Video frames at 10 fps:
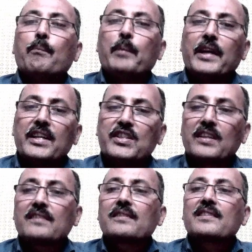
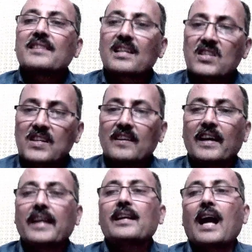pages
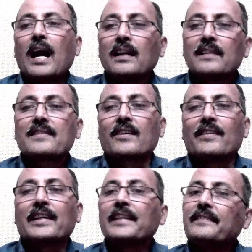69 and
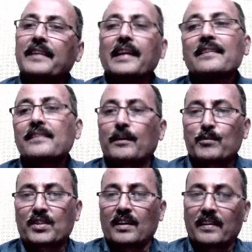73
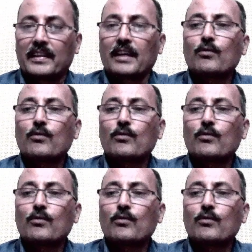sums are there.